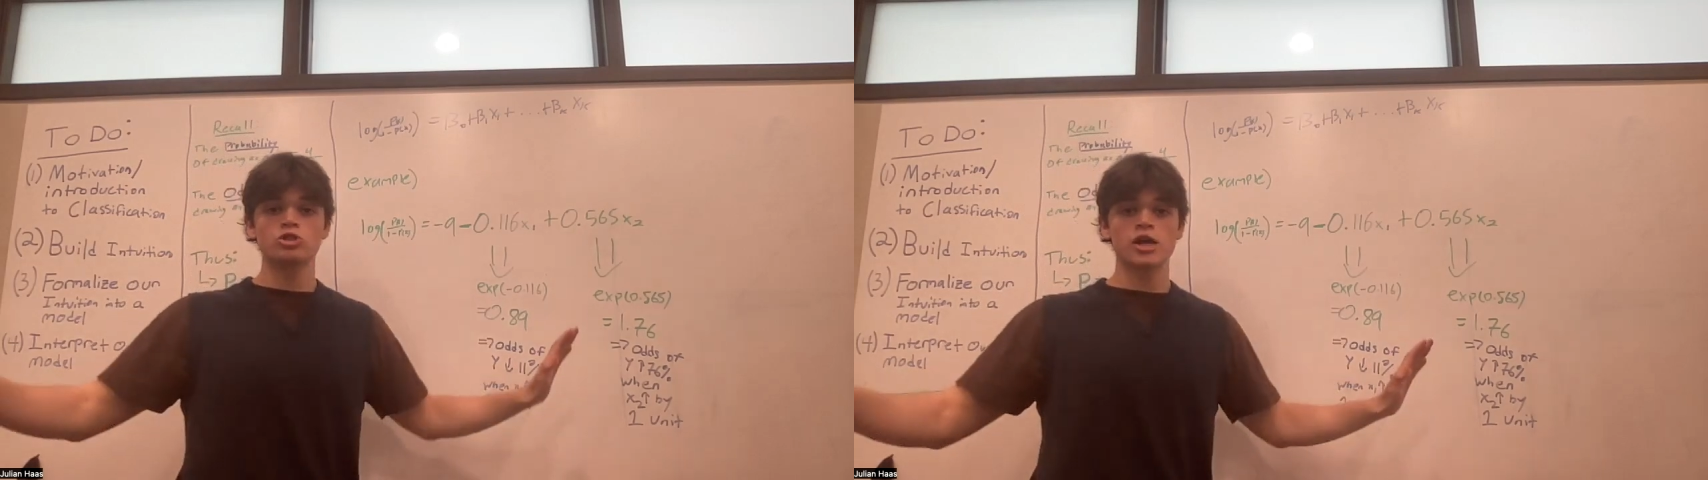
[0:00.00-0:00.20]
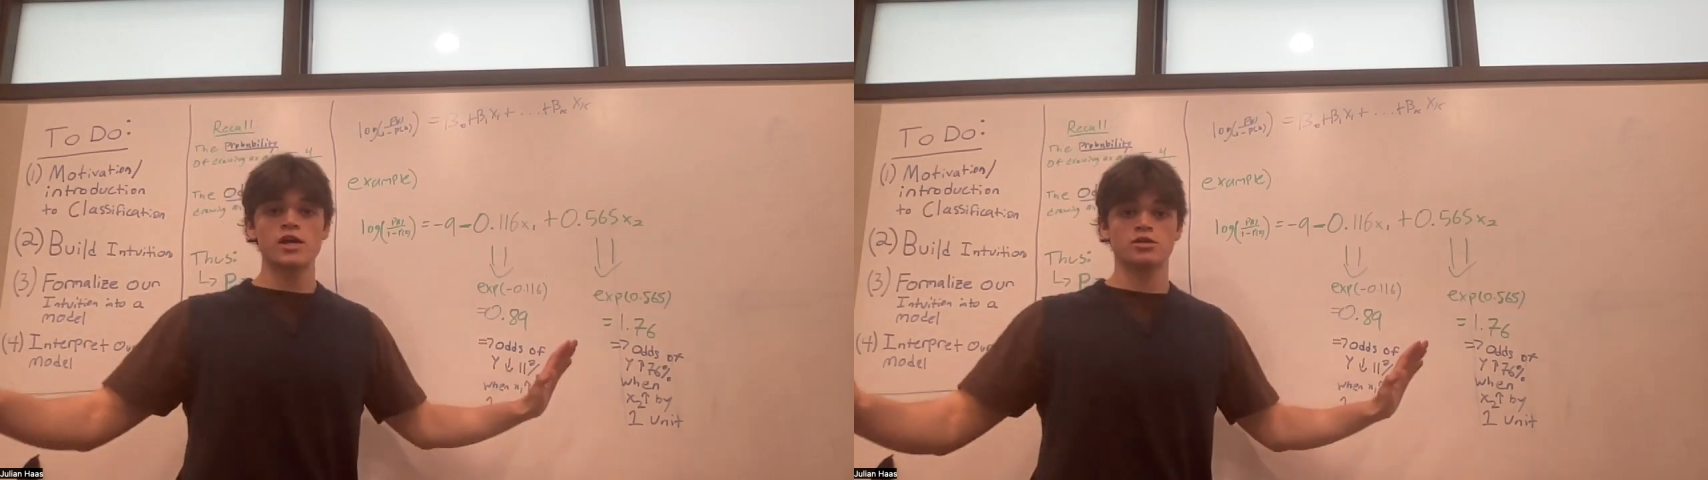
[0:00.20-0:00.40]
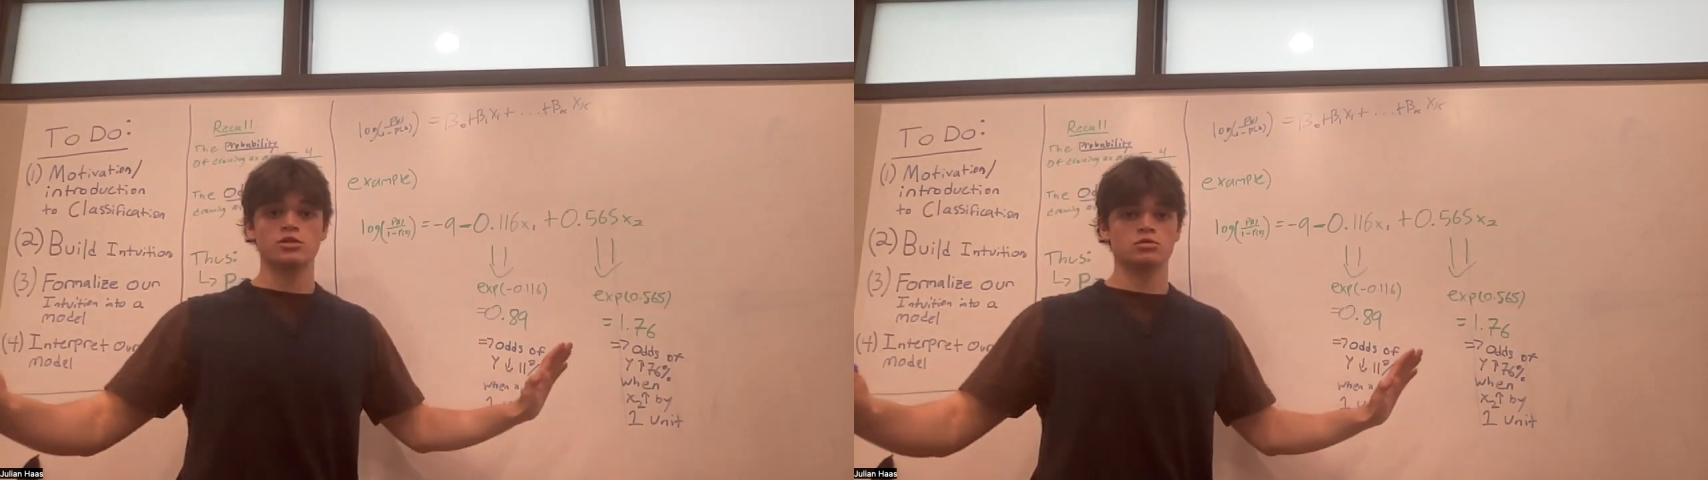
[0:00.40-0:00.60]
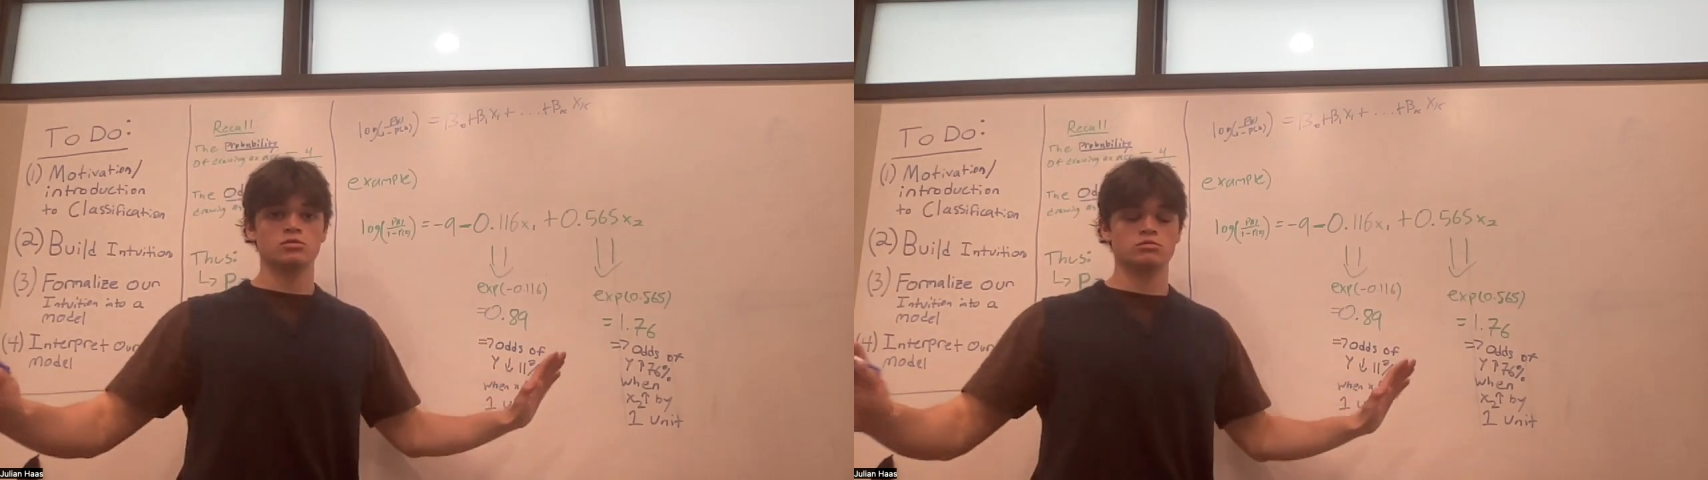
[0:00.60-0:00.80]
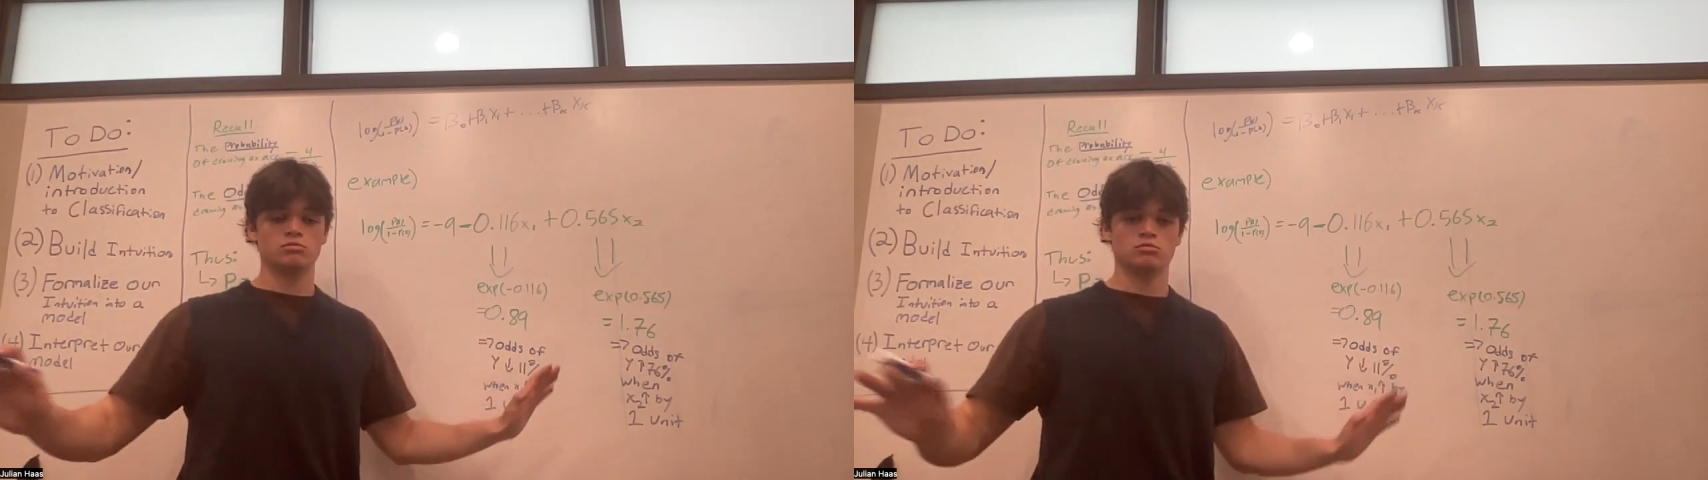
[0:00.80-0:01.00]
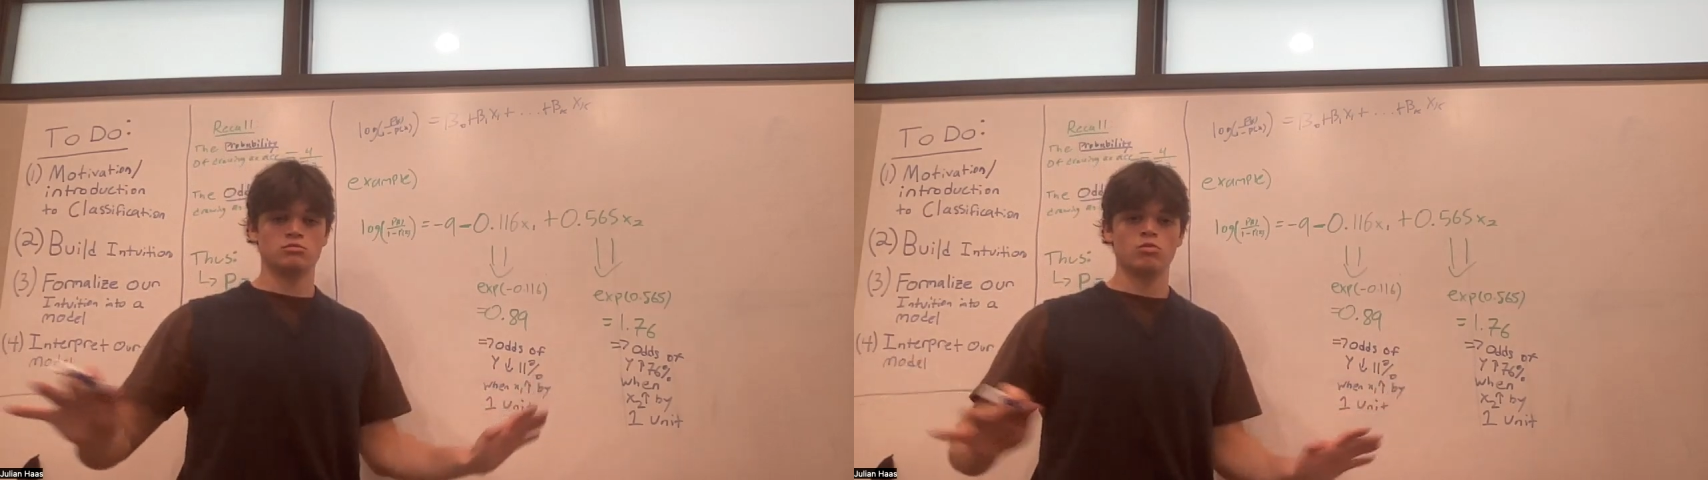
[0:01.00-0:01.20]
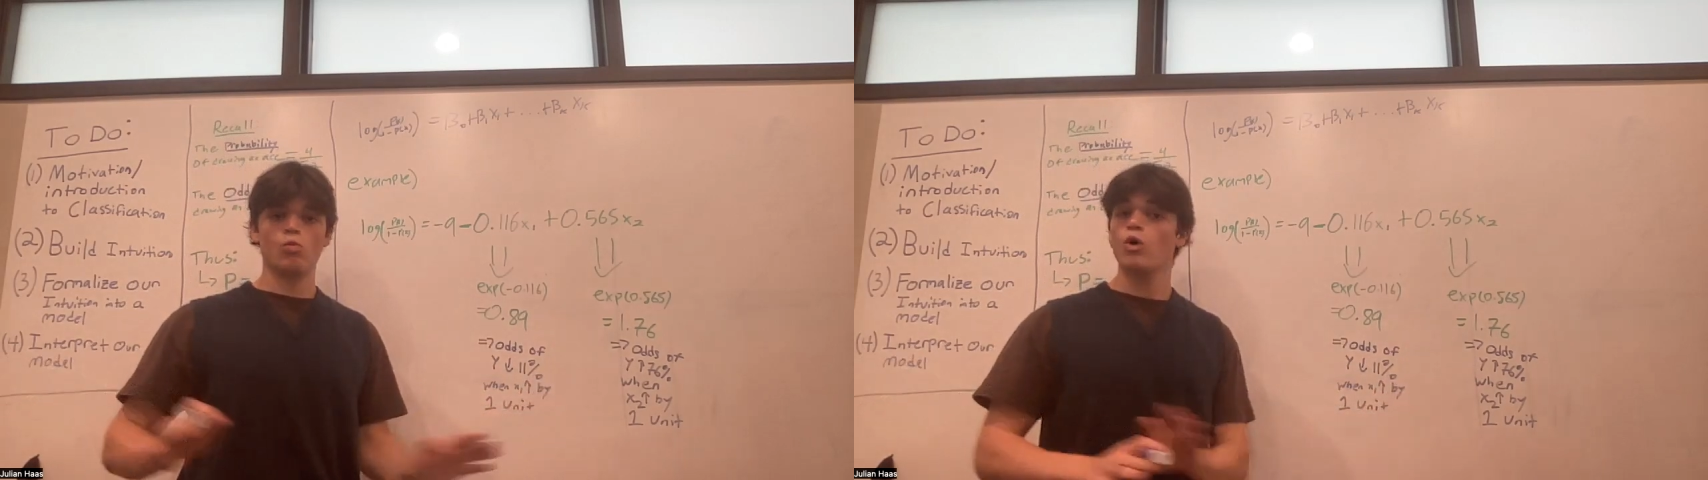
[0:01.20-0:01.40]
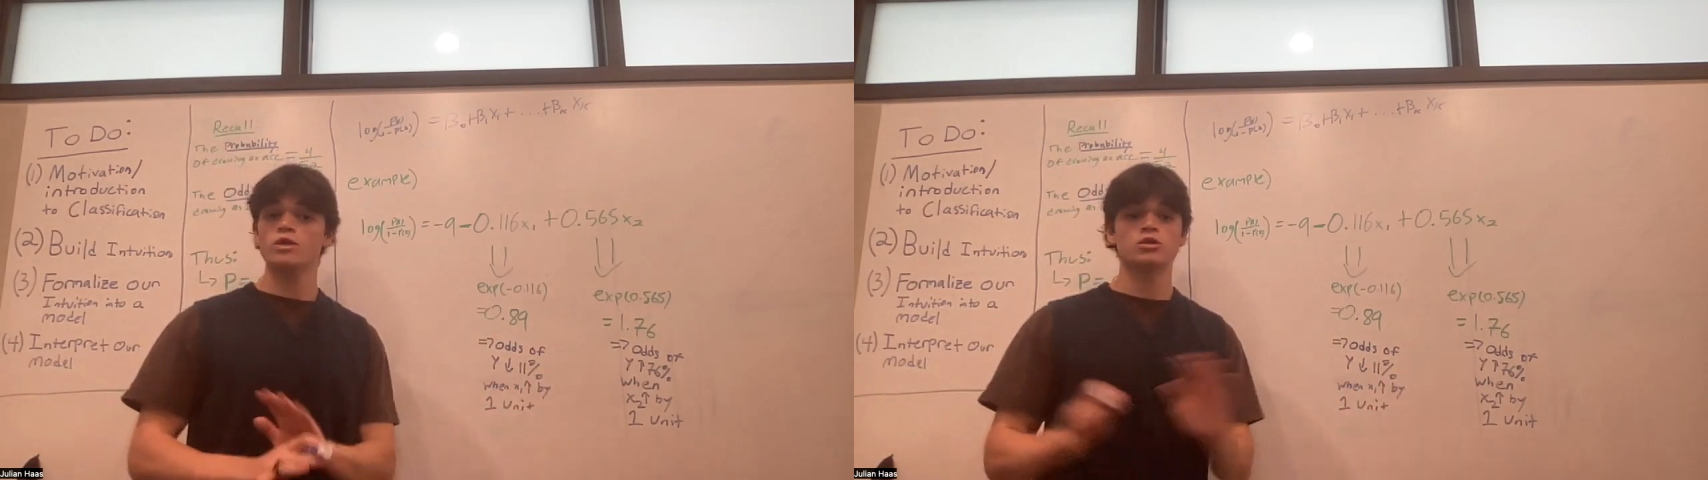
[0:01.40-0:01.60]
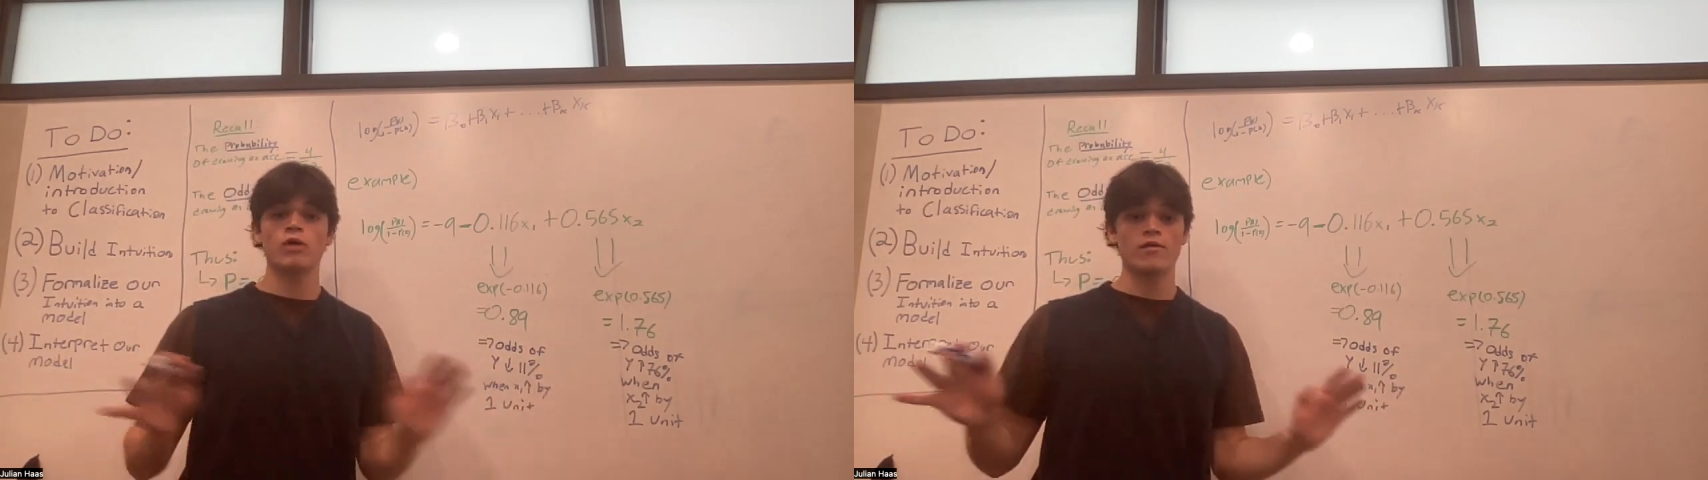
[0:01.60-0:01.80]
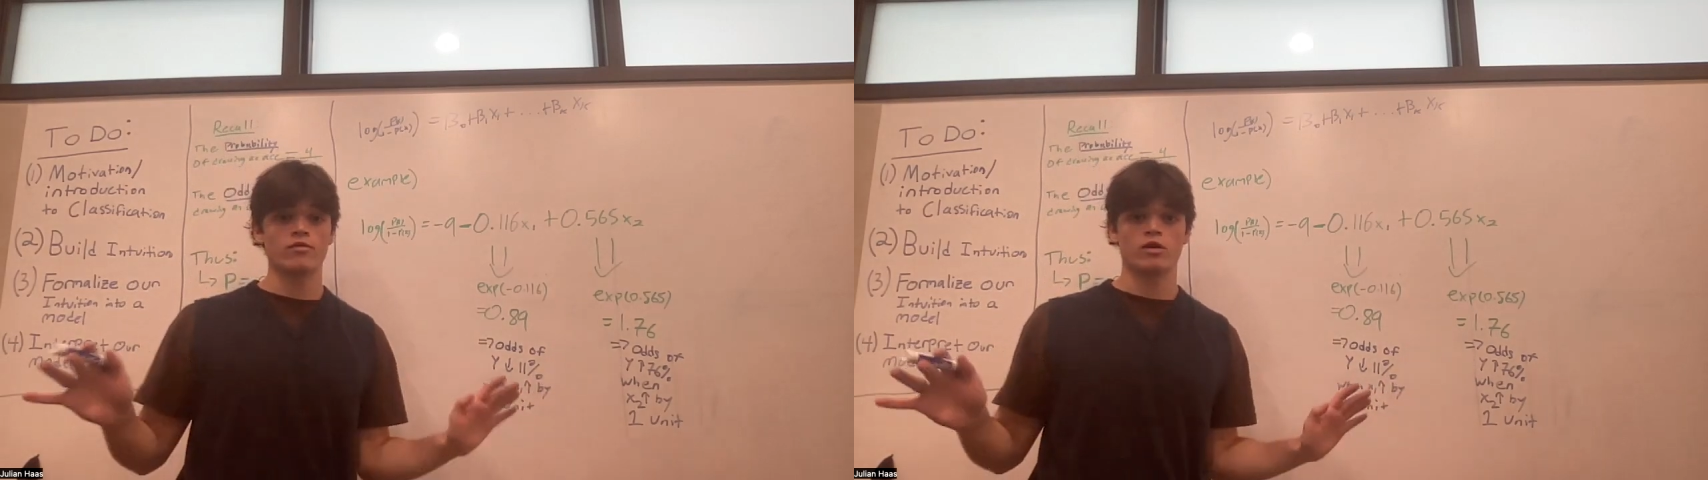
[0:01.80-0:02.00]
change
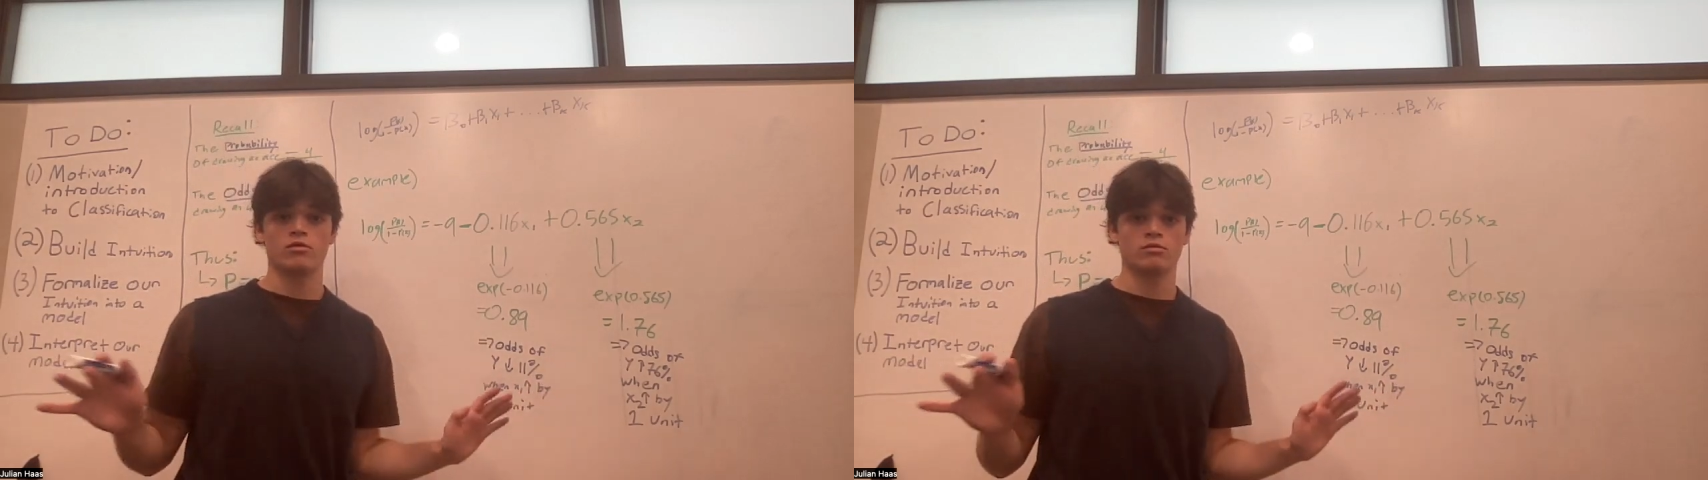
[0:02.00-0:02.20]
whatsoever